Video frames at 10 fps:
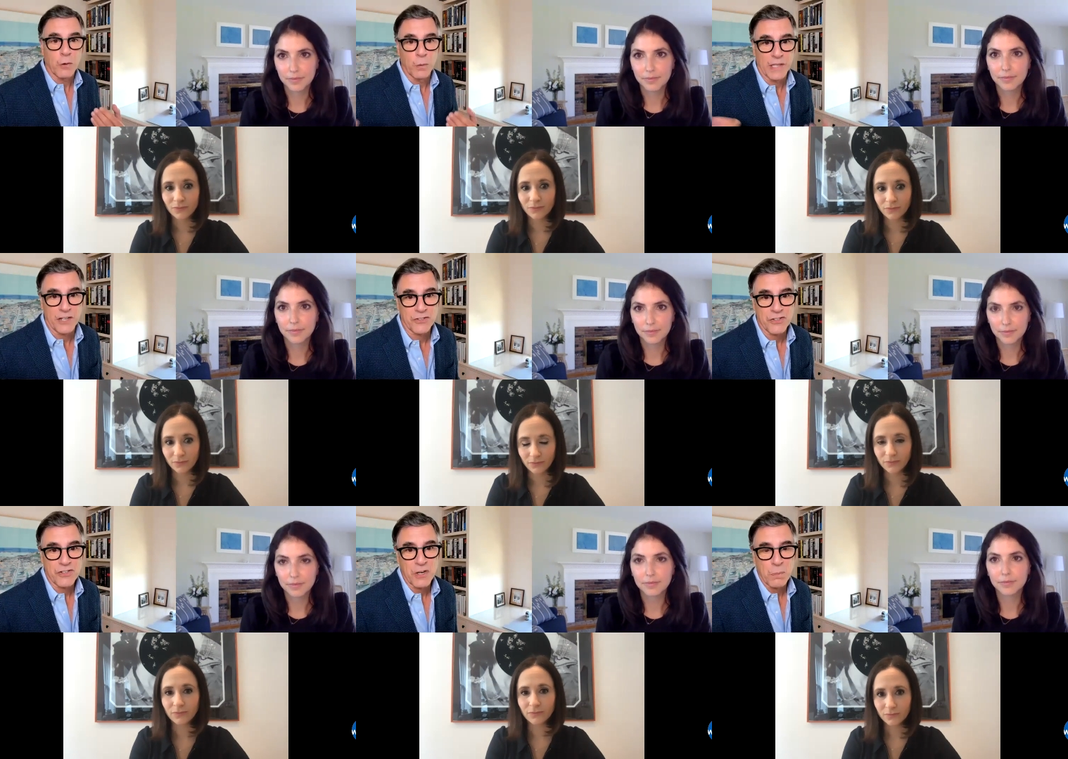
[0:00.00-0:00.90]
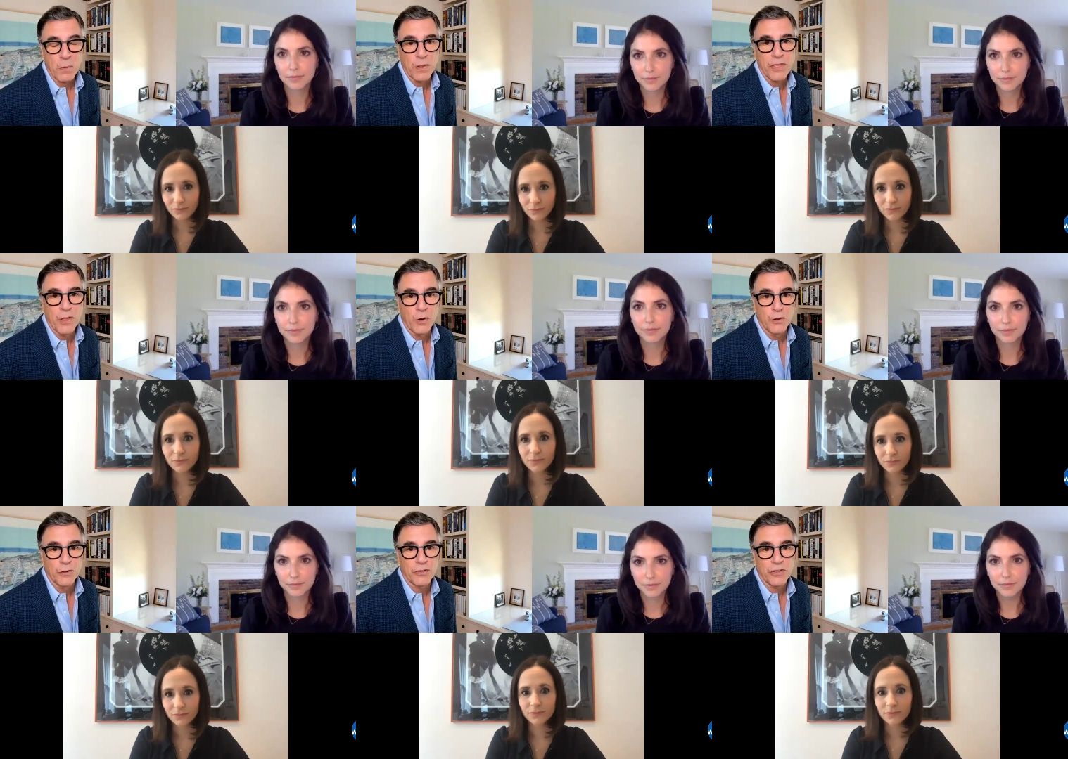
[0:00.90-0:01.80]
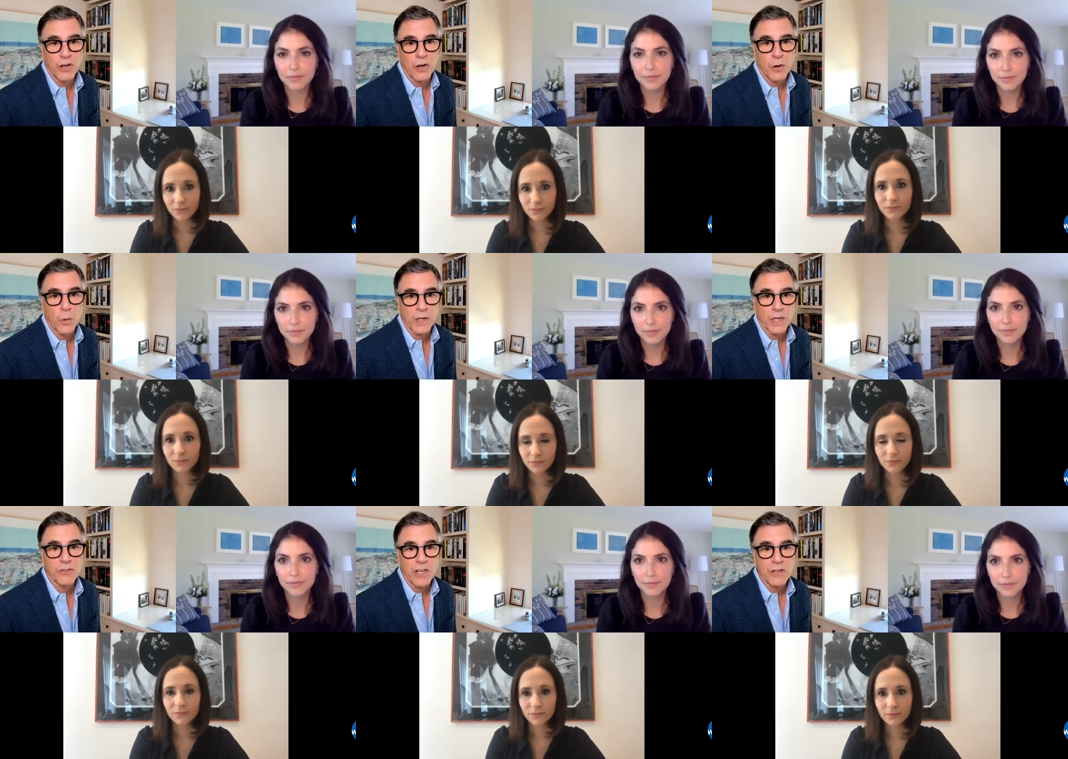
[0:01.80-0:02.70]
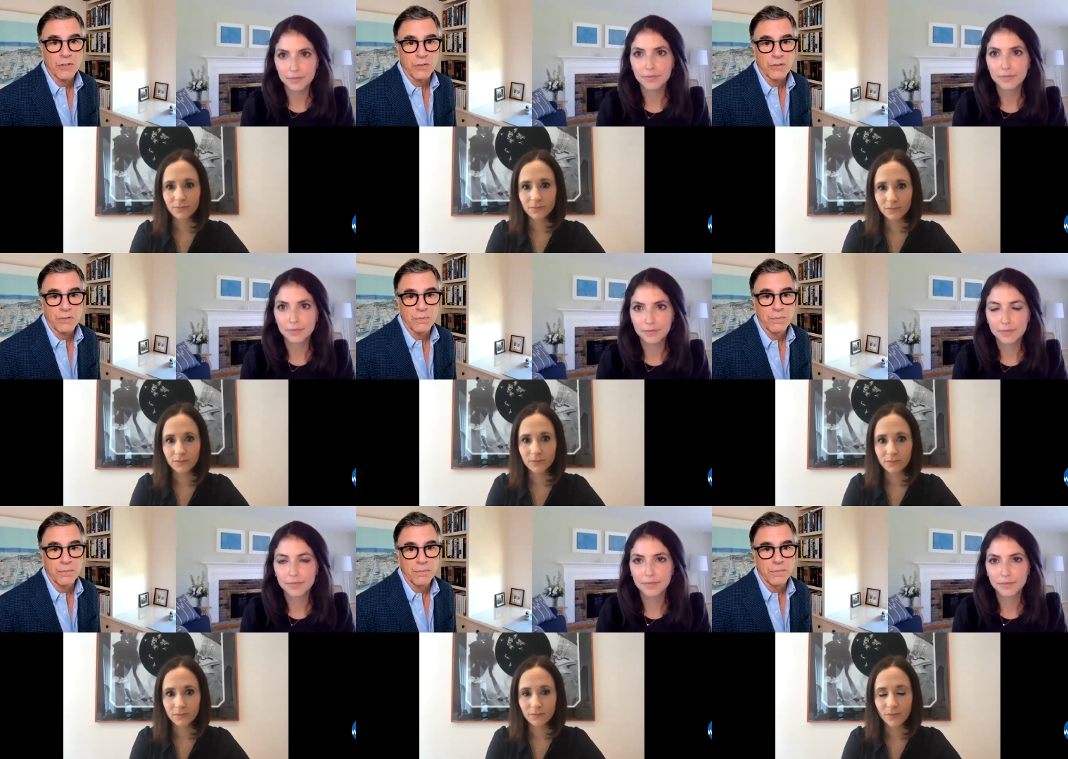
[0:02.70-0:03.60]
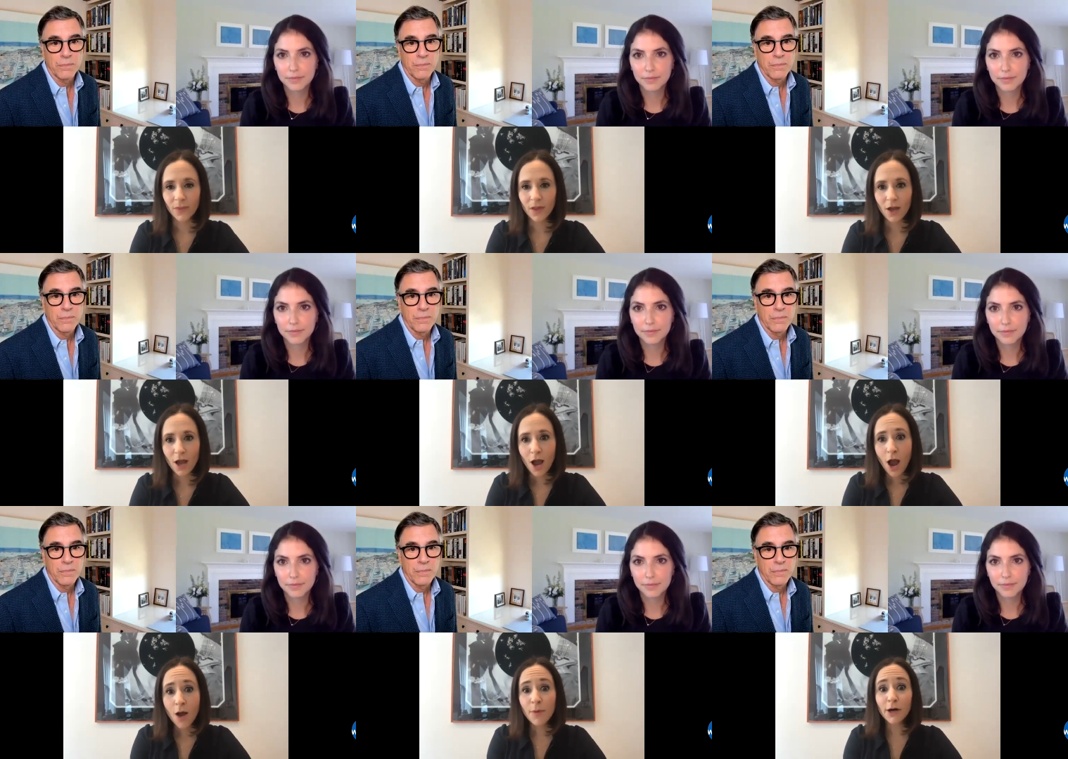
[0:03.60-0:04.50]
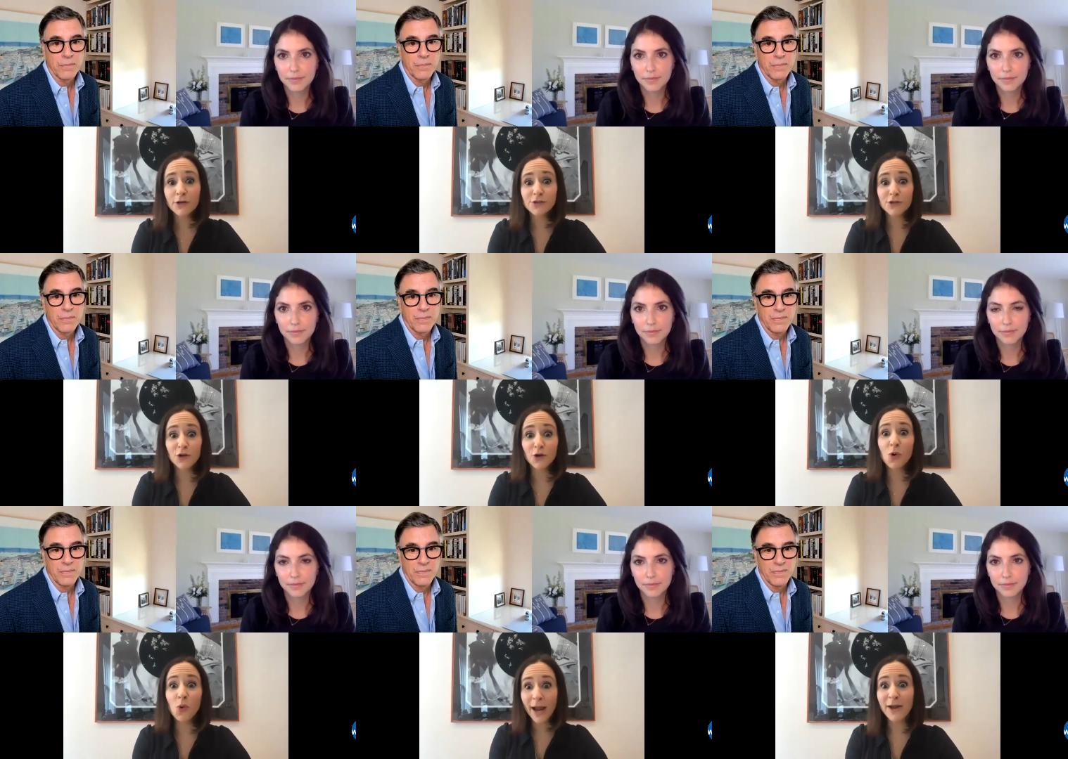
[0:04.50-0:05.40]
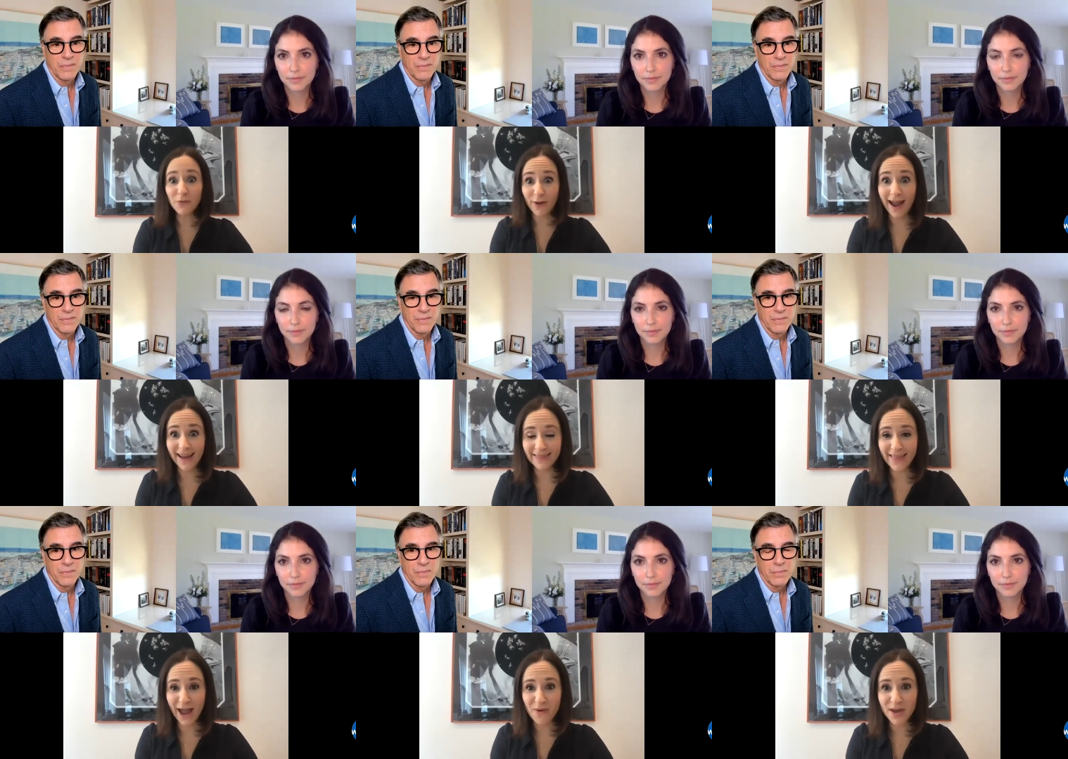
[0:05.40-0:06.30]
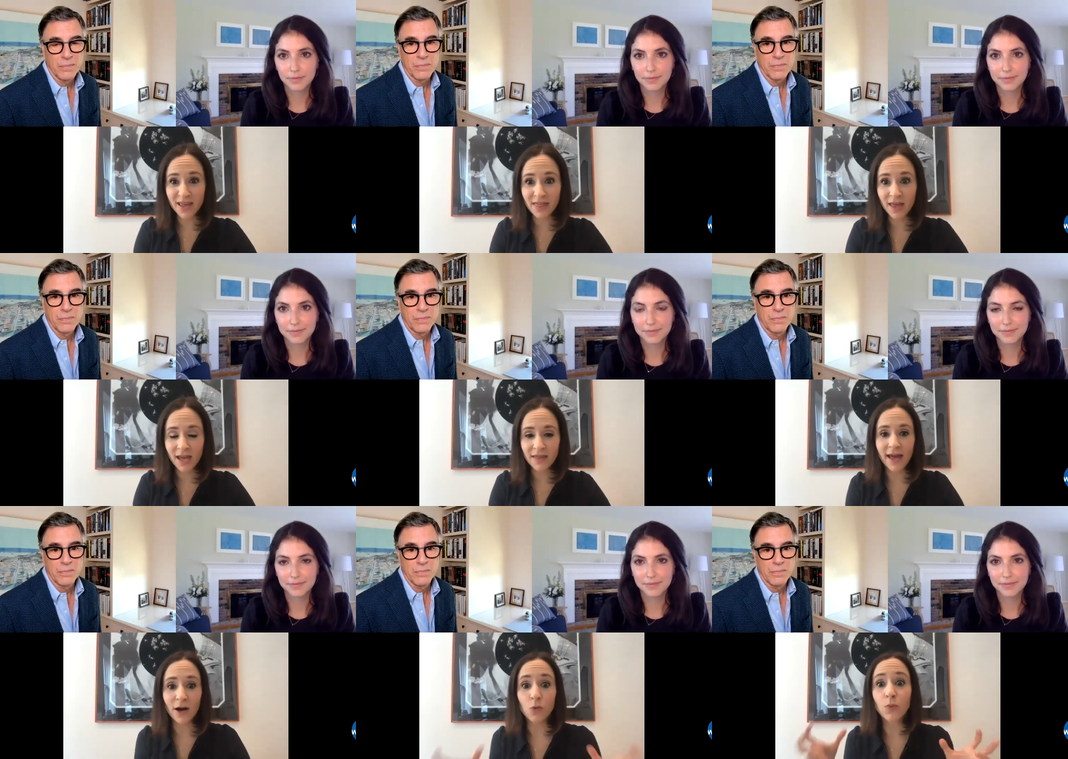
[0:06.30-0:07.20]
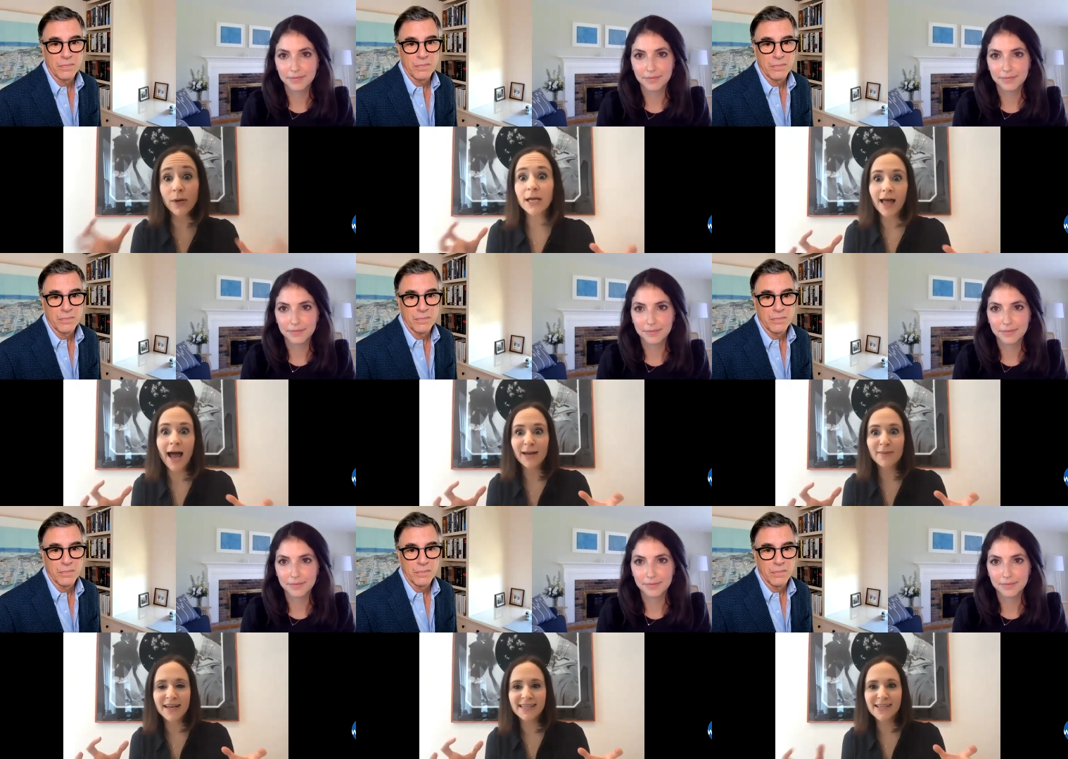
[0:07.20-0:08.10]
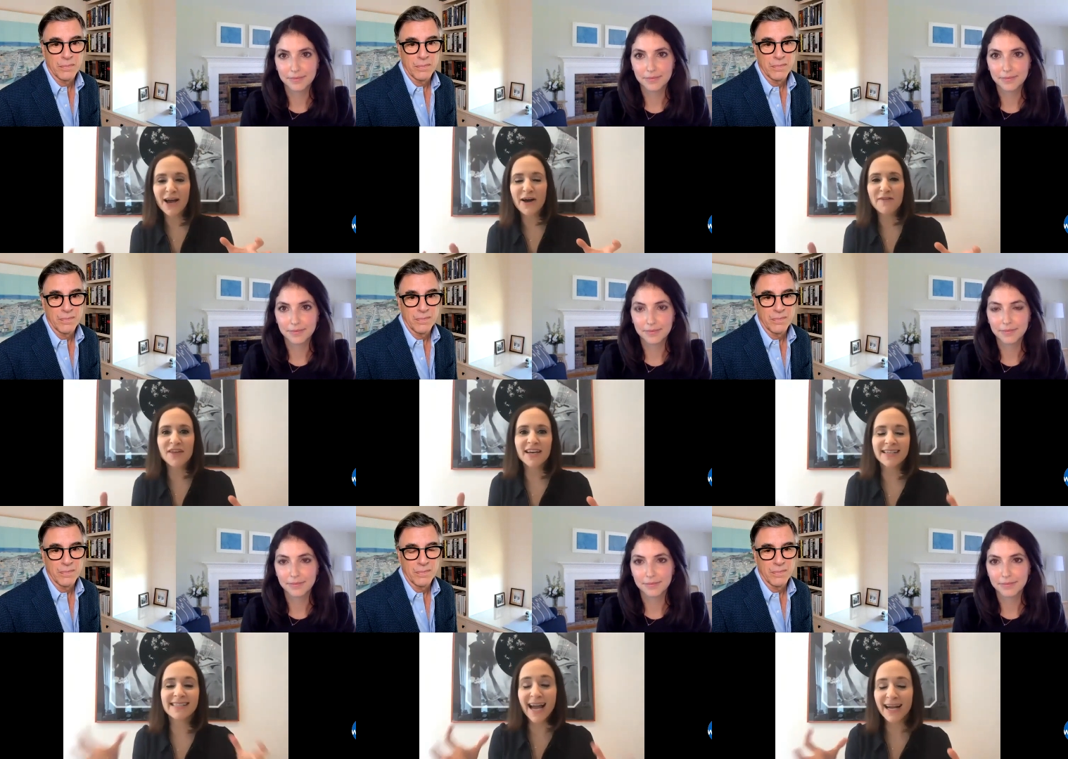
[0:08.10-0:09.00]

Speaker 1: relationship with those uh, organizations?
Speaker 2: Markos, you're quite right that we think that a realignment of the tech